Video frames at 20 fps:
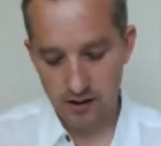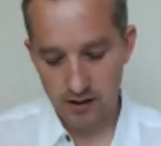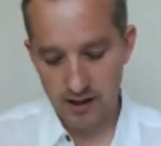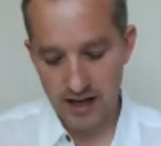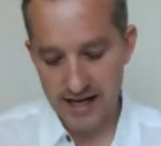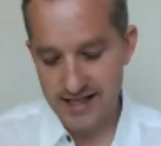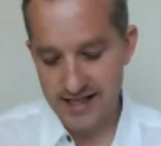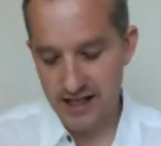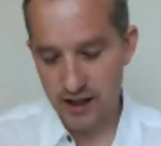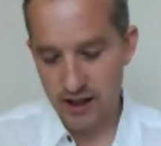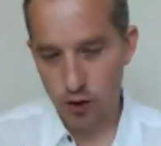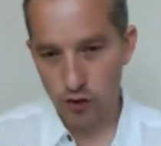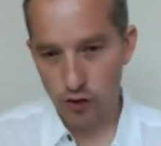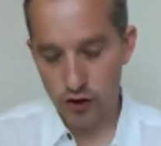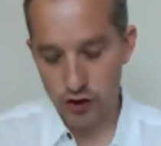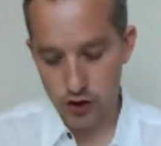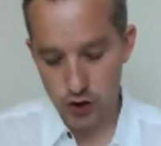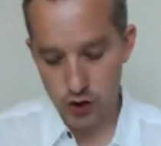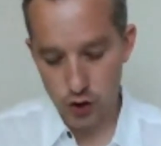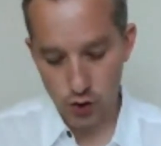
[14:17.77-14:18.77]
Let in all
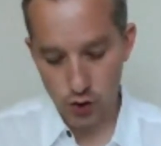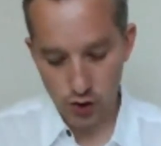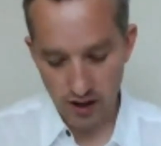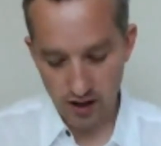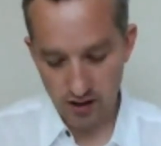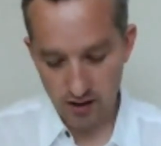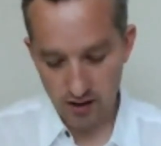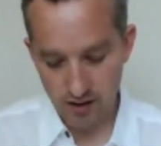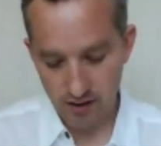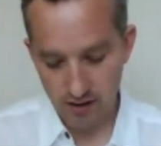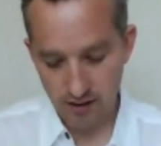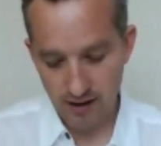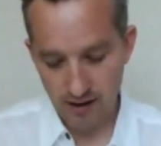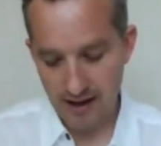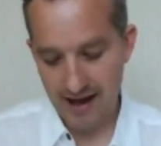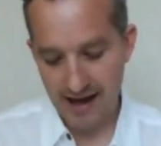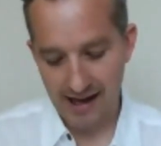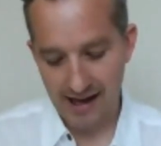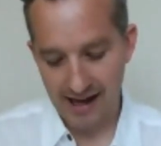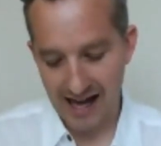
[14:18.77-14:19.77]
the joy,
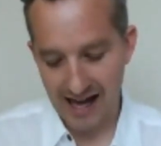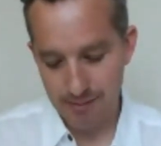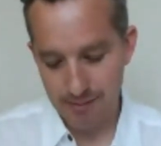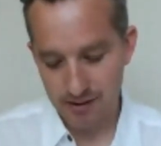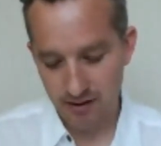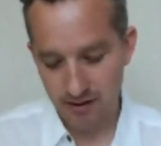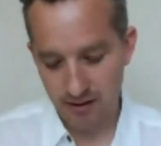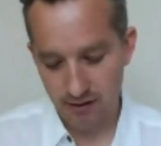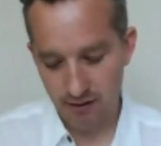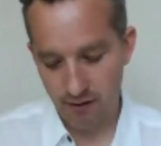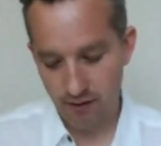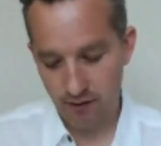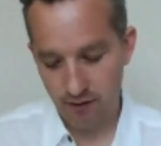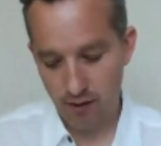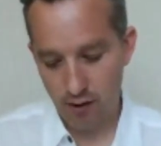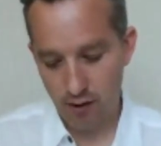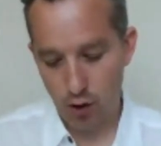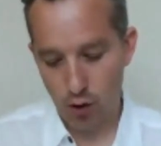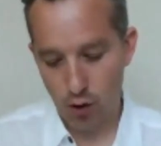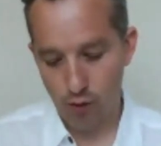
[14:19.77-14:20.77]

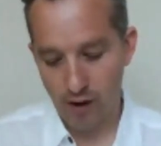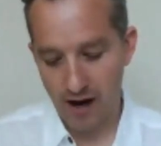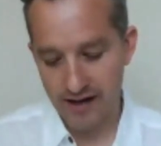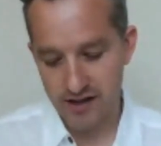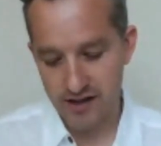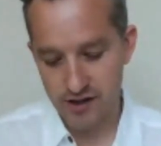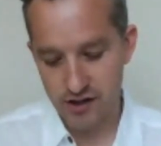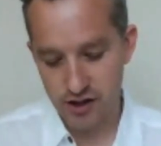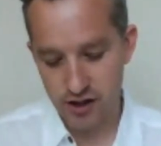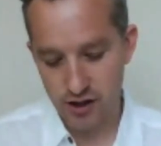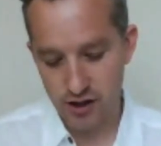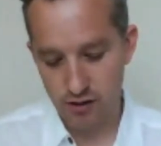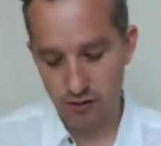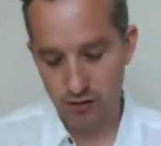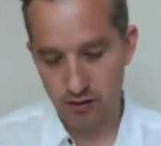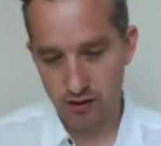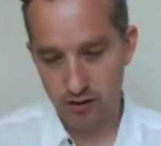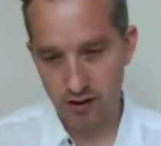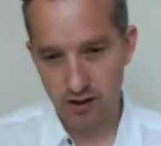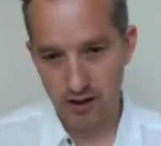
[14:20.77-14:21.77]
happiness,
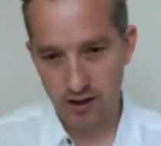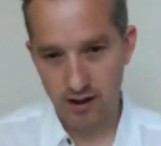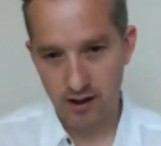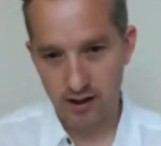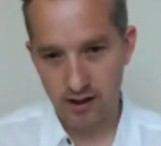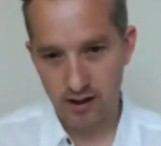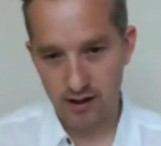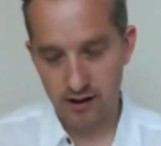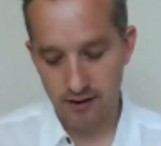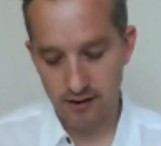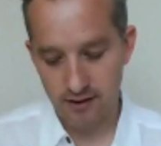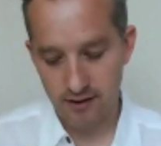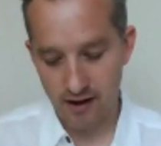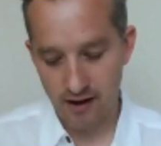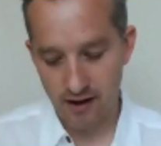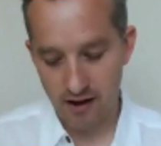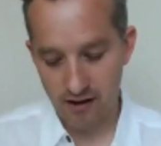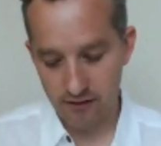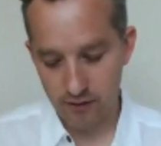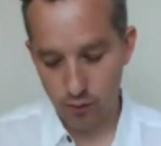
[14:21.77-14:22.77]
gratitude, and
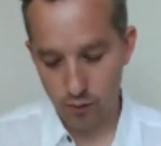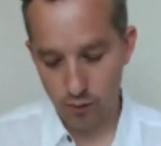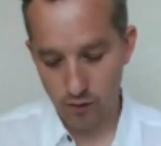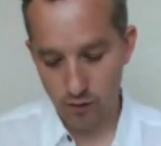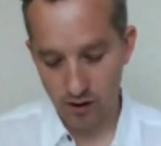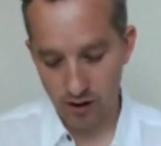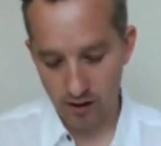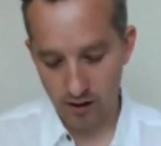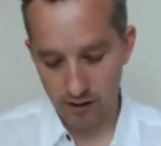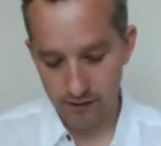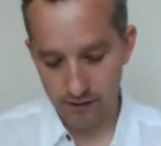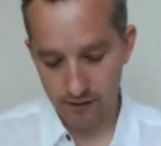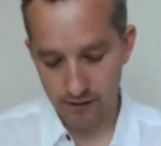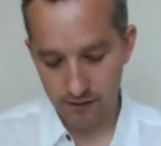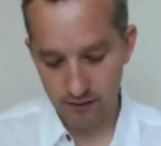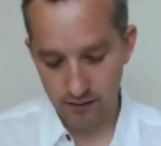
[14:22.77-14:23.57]
self-worth,